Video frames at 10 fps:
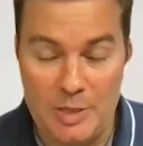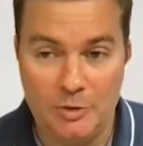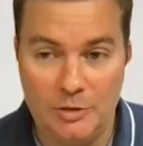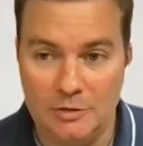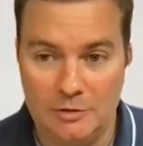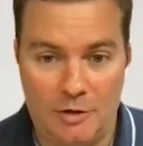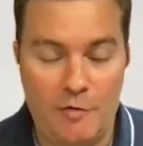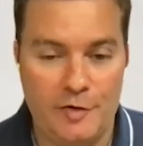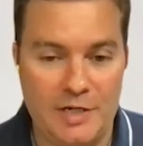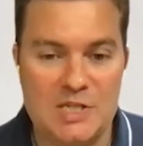people
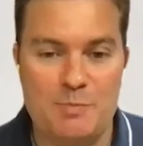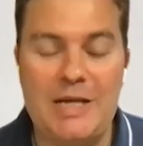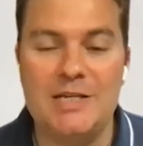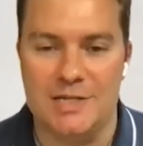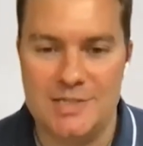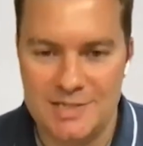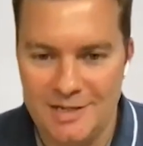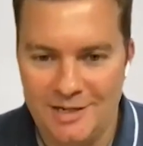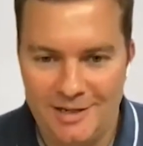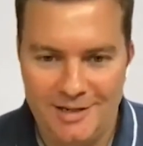often expect
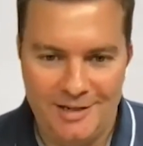us